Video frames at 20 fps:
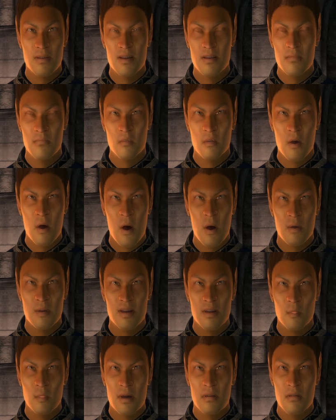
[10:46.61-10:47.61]
I'm sure
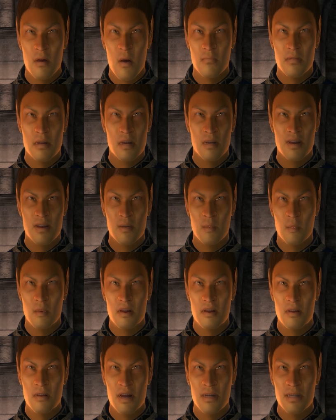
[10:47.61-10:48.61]
you are familiar
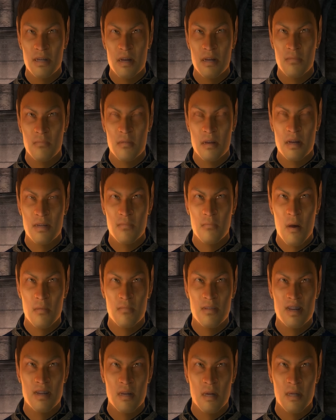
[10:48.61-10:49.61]
with these
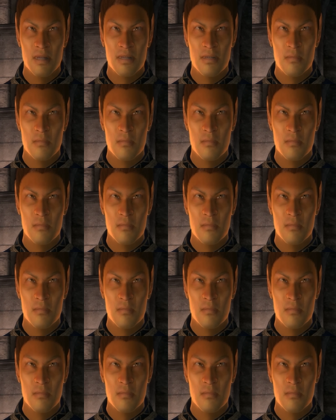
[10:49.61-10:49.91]
despicable beings.